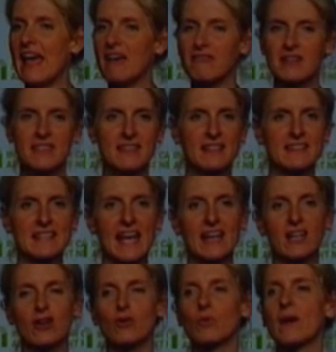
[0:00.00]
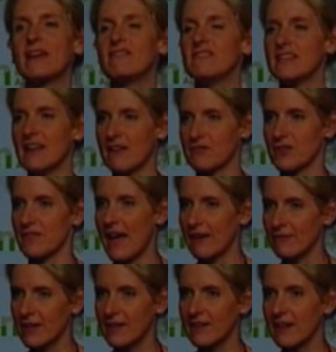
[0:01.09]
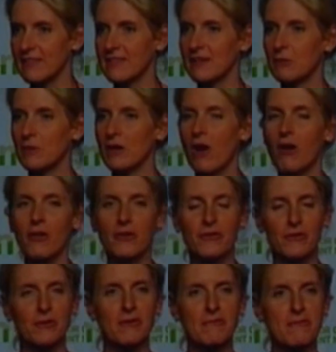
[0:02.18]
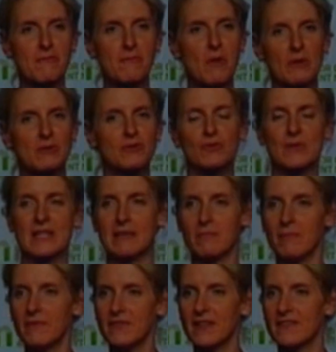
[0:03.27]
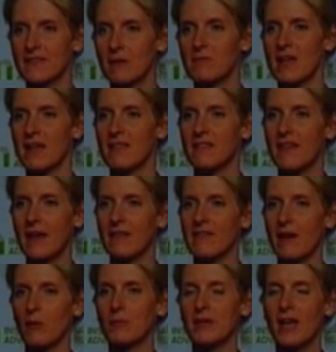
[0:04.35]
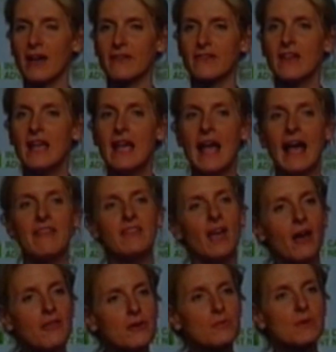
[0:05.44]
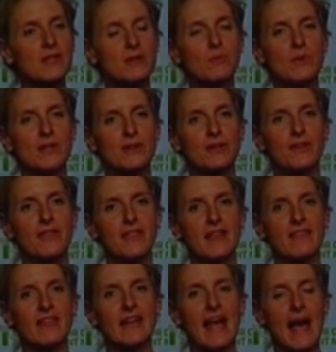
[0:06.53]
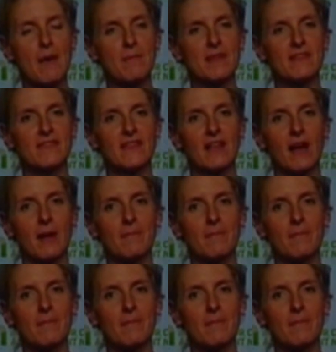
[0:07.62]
everything is kind of gravy after that, right? I think we all sort of dream that someday that will be us. And the other really weird thing that happens